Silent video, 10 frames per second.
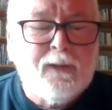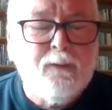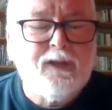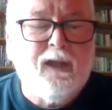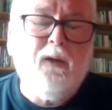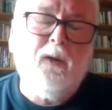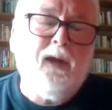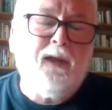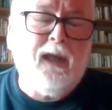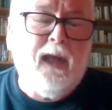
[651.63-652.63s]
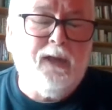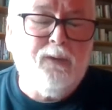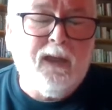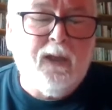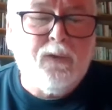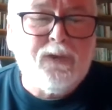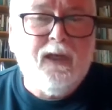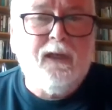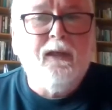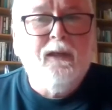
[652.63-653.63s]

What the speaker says: There was a guy on, I think, Highland Radio, who said